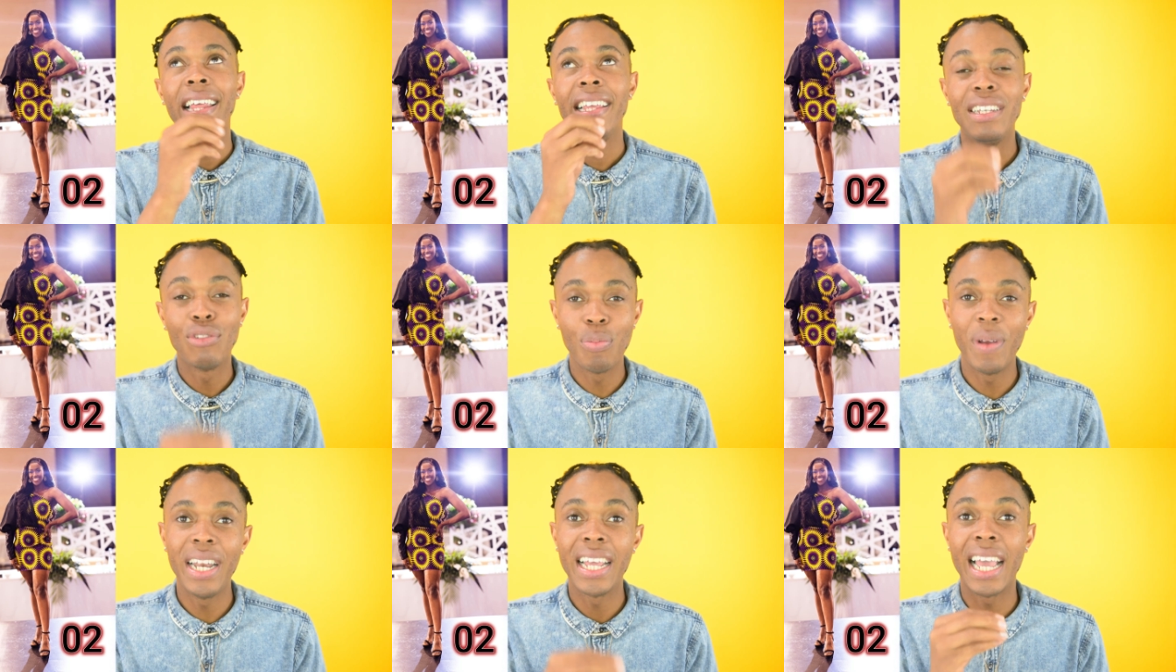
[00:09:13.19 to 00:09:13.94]

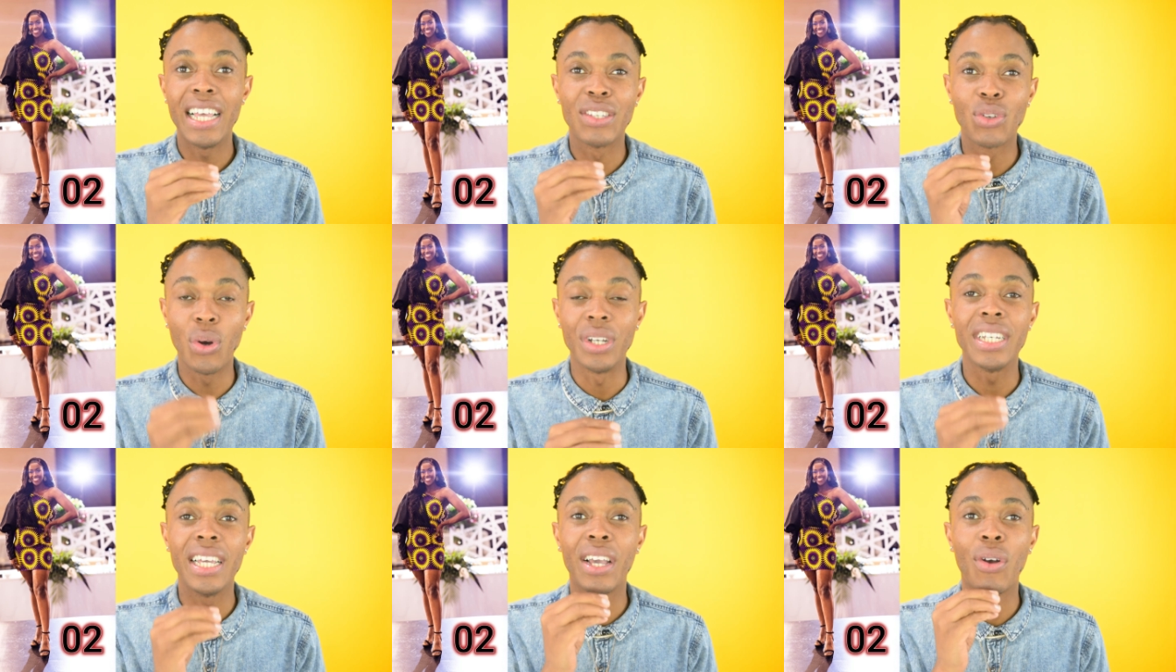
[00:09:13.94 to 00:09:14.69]
Itumeleng has got
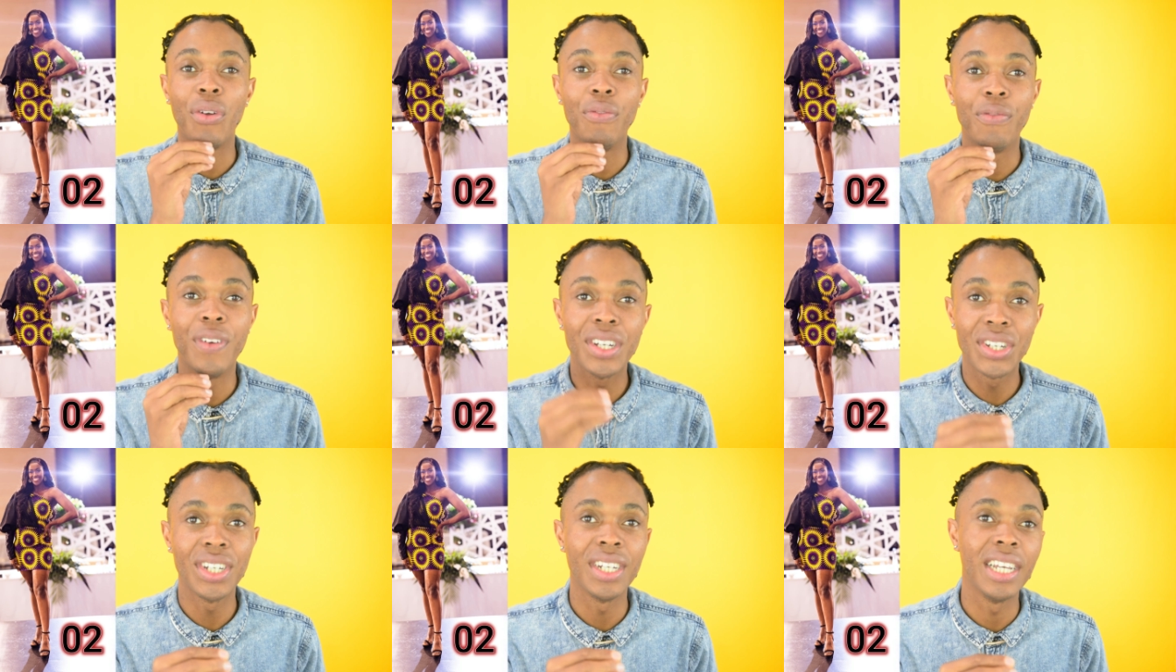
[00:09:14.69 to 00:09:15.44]
a
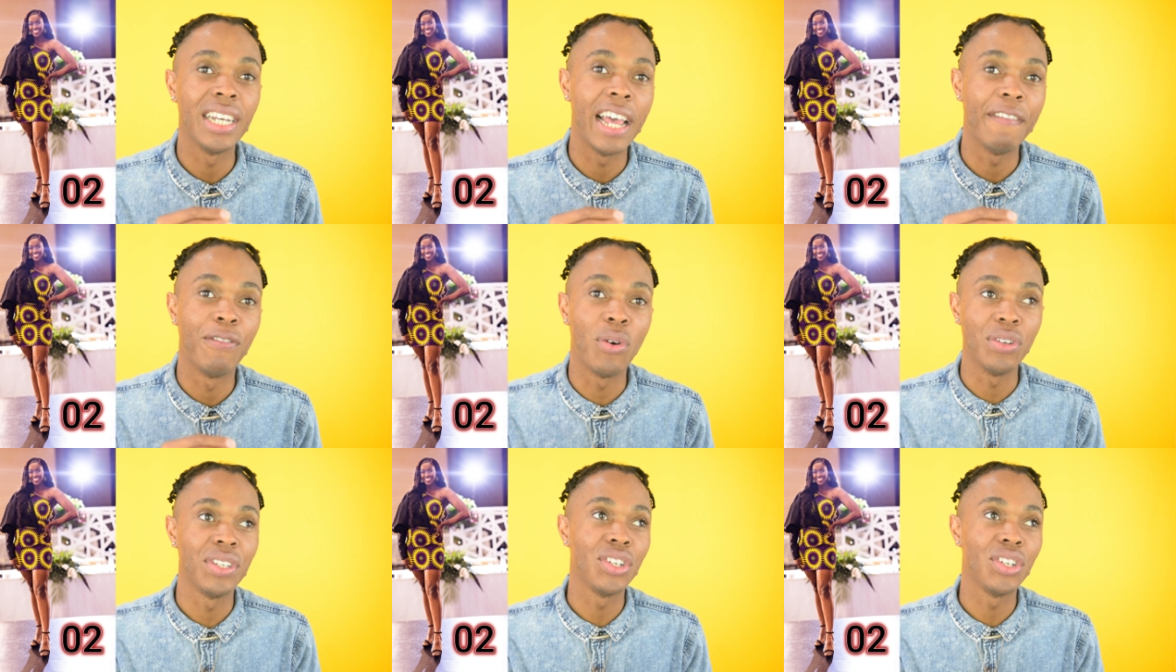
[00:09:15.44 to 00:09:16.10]
conviction in her voice.